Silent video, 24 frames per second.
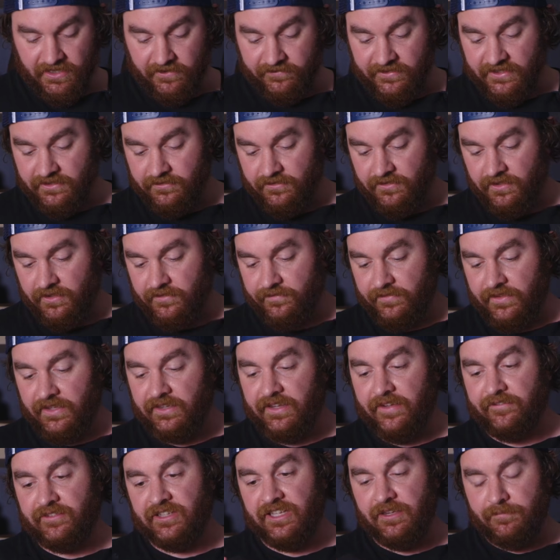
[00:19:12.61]
I've still got a
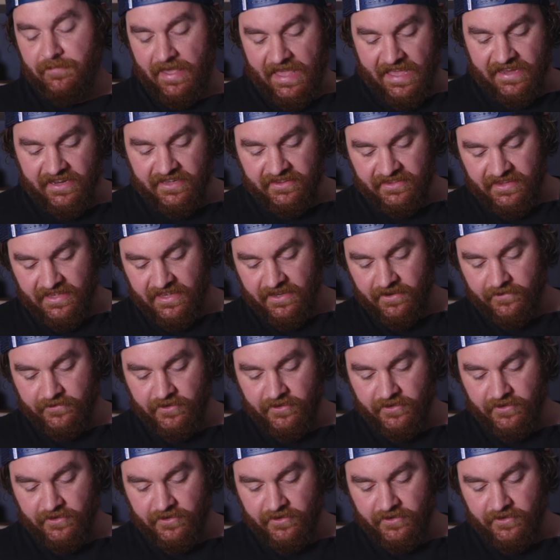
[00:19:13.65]
lavalier bag in there.